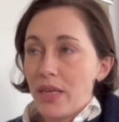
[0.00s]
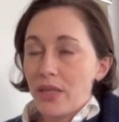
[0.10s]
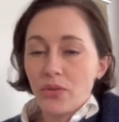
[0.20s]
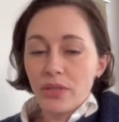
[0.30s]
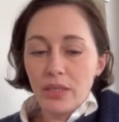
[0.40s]

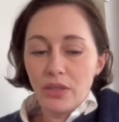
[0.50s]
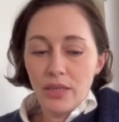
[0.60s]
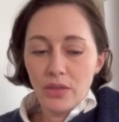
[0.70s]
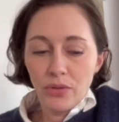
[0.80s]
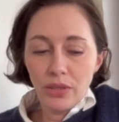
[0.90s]
it's really
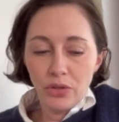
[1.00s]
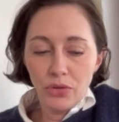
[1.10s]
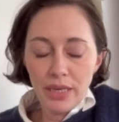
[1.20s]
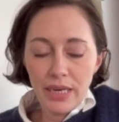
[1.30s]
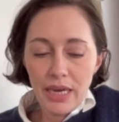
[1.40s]
it's really
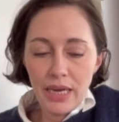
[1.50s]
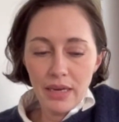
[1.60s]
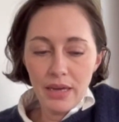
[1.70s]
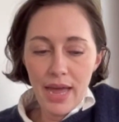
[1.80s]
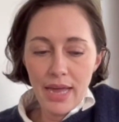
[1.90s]

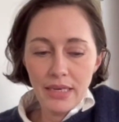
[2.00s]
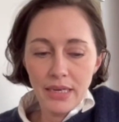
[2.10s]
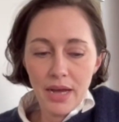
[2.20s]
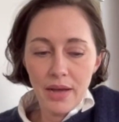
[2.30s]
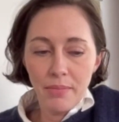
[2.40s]
tricky, and
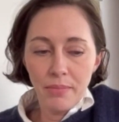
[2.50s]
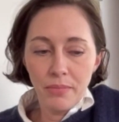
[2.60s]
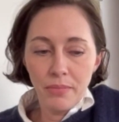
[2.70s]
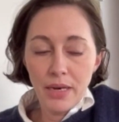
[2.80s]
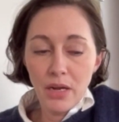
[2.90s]
um
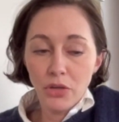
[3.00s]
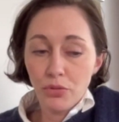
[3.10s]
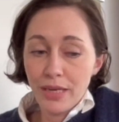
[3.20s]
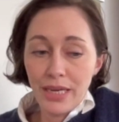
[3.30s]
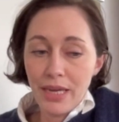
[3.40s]
and not
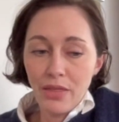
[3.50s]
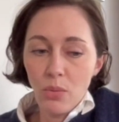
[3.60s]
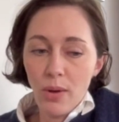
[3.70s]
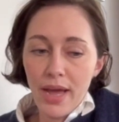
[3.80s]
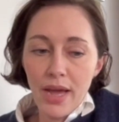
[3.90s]
tricky in
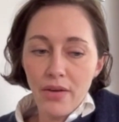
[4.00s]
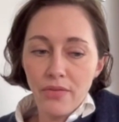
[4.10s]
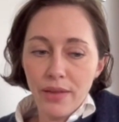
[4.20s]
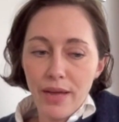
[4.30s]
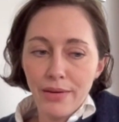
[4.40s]
the way
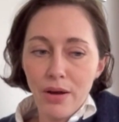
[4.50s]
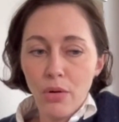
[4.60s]
of like,